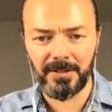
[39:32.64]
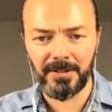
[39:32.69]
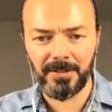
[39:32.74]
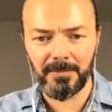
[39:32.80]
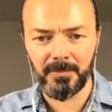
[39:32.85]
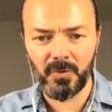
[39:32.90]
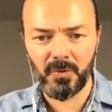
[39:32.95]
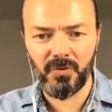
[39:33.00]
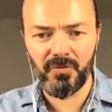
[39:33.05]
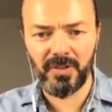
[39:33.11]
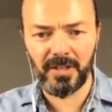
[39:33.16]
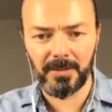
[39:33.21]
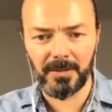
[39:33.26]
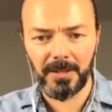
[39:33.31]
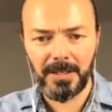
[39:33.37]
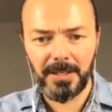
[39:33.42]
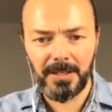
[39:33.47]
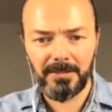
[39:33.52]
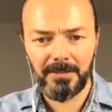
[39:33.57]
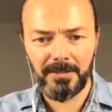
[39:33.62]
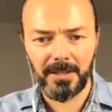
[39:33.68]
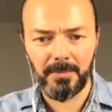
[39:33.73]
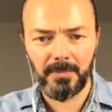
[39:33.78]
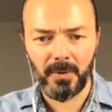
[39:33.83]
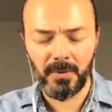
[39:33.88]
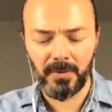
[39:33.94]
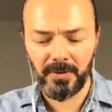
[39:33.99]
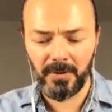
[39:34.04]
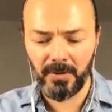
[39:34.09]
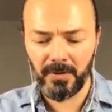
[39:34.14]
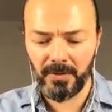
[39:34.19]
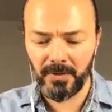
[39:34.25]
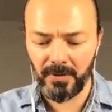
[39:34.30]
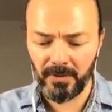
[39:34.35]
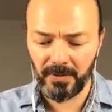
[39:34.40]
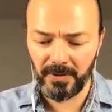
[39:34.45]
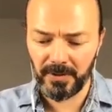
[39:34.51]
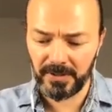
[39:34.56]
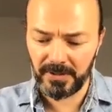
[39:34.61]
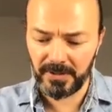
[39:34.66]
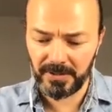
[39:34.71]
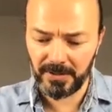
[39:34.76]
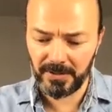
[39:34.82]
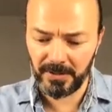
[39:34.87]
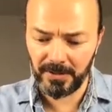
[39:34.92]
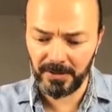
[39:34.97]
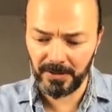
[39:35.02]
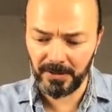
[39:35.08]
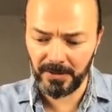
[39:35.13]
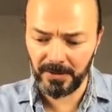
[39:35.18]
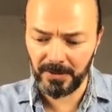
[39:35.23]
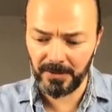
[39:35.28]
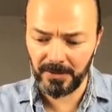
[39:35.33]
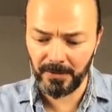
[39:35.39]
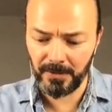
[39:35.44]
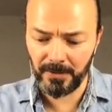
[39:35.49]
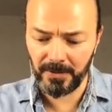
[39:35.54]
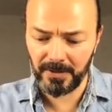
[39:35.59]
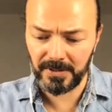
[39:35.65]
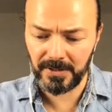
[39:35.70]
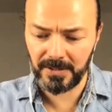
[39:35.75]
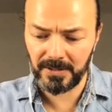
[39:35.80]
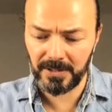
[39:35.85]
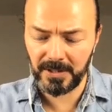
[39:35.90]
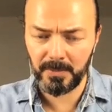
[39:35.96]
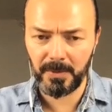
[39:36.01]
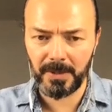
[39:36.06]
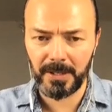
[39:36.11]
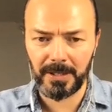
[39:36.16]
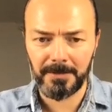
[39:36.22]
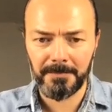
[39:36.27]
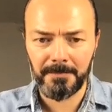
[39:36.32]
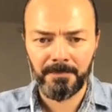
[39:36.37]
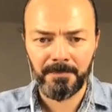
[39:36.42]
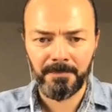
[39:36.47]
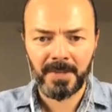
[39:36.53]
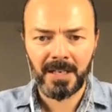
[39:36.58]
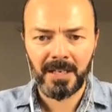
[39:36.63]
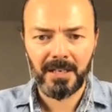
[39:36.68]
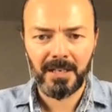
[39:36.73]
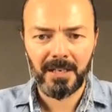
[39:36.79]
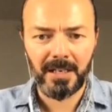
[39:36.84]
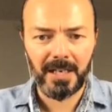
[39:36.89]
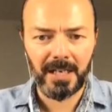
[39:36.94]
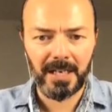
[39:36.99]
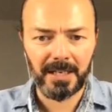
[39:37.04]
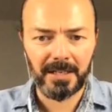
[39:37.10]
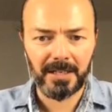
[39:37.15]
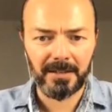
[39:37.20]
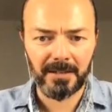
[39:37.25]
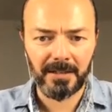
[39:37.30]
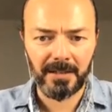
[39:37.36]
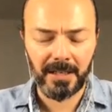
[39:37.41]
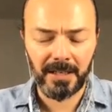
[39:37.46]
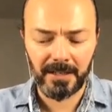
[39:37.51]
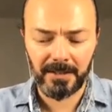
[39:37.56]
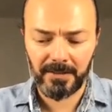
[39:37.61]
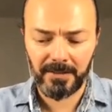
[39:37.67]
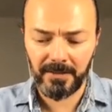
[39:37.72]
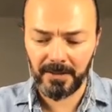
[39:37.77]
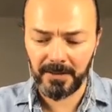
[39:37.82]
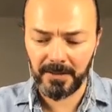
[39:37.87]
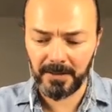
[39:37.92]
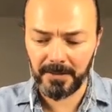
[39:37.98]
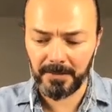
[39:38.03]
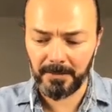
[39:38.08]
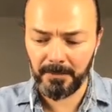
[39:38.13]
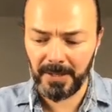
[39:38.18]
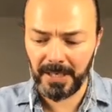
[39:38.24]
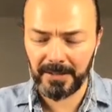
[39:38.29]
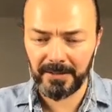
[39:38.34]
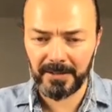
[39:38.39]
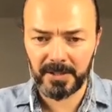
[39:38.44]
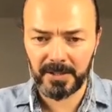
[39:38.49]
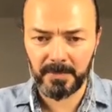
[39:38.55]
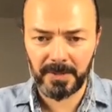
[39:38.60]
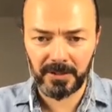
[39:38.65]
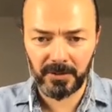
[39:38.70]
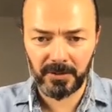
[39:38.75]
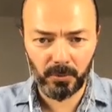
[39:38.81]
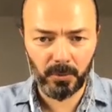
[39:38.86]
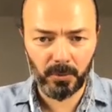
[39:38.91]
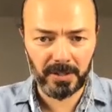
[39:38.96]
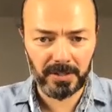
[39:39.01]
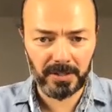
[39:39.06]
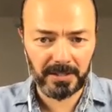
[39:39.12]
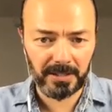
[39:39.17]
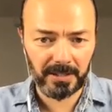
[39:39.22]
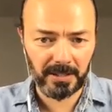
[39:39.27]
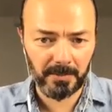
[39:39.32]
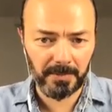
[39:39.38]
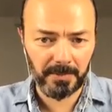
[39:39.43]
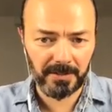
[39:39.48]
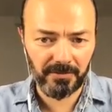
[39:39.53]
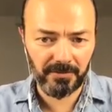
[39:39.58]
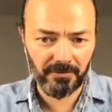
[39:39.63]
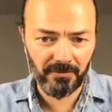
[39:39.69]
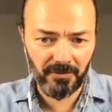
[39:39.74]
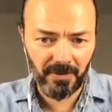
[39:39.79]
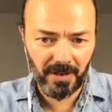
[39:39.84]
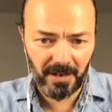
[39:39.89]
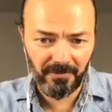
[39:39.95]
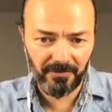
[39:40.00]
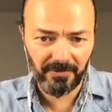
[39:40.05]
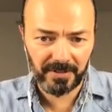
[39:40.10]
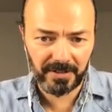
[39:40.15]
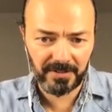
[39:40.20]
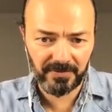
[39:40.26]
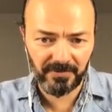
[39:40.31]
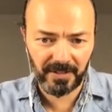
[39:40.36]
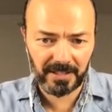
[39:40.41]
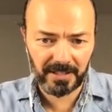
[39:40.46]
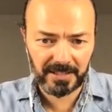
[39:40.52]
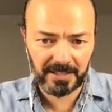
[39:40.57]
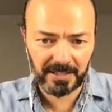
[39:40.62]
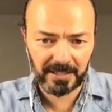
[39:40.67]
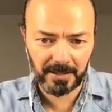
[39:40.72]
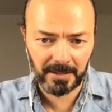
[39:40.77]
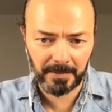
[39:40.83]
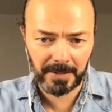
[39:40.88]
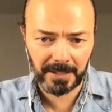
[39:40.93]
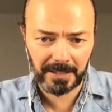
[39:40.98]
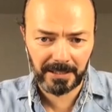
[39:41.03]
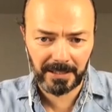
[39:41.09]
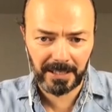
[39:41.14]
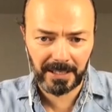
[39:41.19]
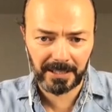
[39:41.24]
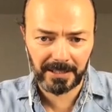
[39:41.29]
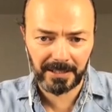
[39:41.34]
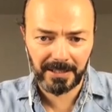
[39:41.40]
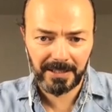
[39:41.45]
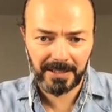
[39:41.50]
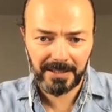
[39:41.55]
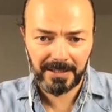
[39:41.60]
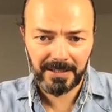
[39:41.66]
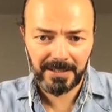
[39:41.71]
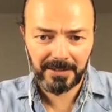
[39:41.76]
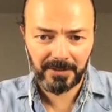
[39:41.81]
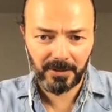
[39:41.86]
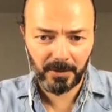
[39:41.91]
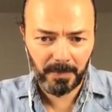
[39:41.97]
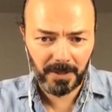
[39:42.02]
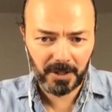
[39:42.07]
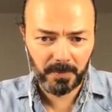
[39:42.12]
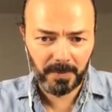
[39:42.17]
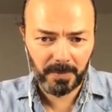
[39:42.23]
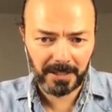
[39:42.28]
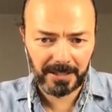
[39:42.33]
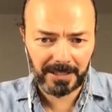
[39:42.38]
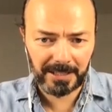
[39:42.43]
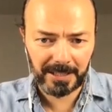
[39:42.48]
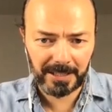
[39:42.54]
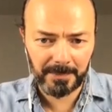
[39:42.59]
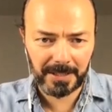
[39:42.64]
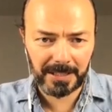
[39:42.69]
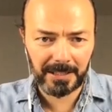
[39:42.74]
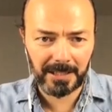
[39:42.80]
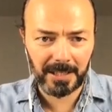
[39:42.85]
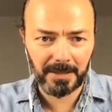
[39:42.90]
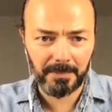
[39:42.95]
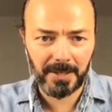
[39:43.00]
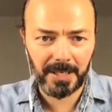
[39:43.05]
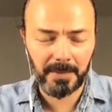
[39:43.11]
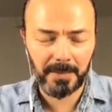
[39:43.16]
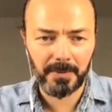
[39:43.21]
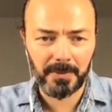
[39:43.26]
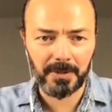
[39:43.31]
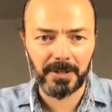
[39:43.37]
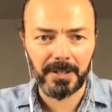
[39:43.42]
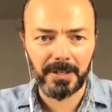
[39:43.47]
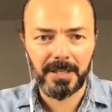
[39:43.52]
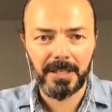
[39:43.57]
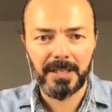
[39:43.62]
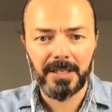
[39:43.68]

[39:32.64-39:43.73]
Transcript: moving tip on on on this on this display like uh, like the pen display 2 is a little bit rough it feels a little bit like not much but a little bit like paper